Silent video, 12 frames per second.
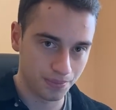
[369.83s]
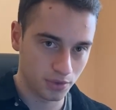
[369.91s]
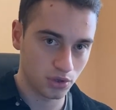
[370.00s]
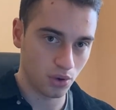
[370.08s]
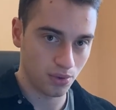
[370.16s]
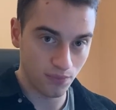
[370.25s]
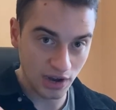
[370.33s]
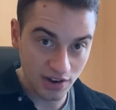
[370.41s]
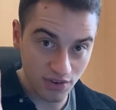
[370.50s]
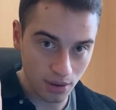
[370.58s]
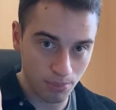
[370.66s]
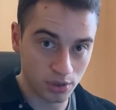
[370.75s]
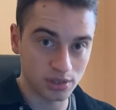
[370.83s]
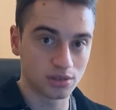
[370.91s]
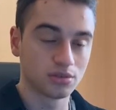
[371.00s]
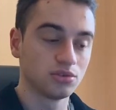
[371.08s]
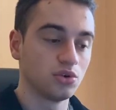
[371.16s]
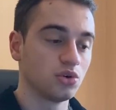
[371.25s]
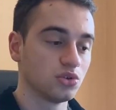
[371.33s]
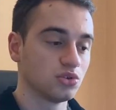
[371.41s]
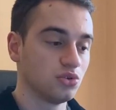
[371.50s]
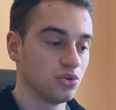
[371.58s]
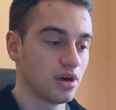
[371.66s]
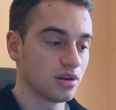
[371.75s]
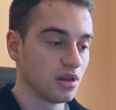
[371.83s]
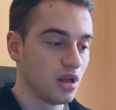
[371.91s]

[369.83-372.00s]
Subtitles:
So really very important. Don't do that.